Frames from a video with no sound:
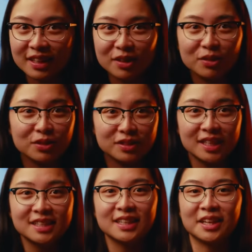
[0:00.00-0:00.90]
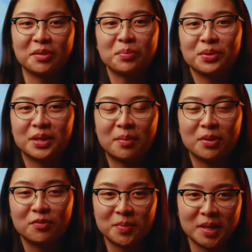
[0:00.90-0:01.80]
little sunset lamp that I
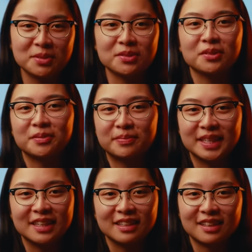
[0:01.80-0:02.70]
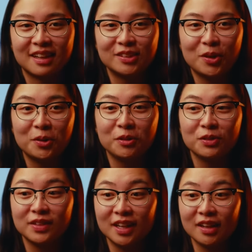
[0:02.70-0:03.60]
bought from Amazon because I saw it all
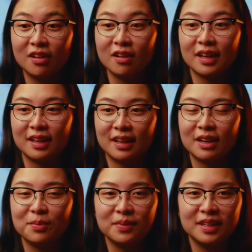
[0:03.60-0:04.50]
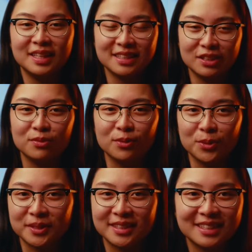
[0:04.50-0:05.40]
over TikTok and I'm easily
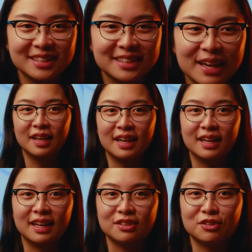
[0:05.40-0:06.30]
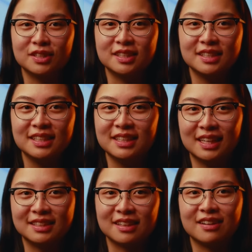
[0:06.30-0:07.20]
influenced. And as you can see,
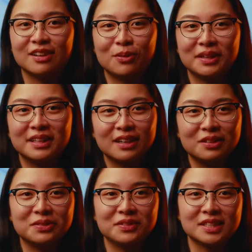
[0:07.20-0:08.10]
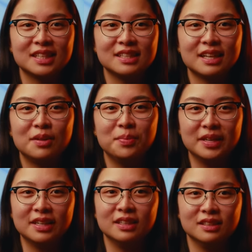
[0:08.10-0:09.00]
it's not quite the color of the sunset
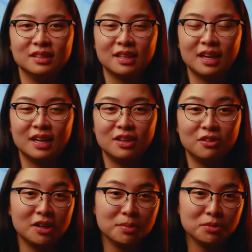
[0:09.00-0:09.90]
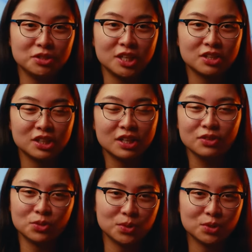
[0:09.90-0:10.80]
because you're able to change the
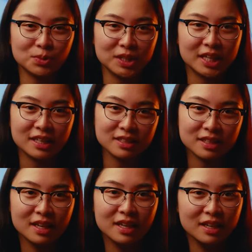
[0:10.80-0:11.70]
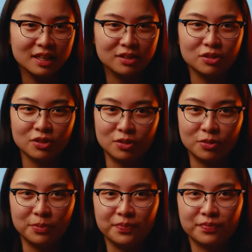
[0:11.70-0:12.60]
colors, which is really nice. And so